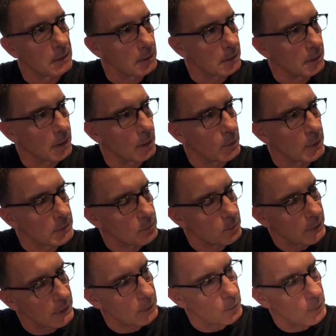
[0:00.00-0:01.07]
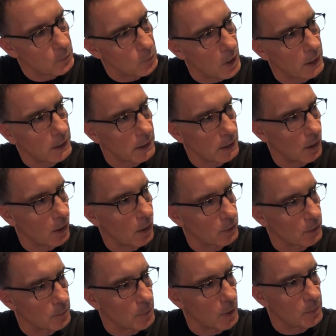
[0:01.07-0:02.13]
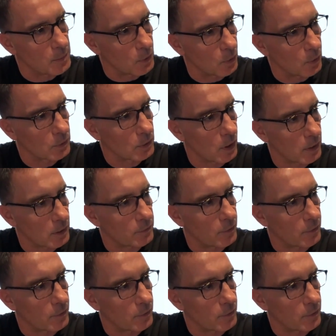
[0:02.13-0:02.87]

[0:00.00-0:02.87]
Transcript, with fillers: you know we're, we're, we're working hard at the moment on kind of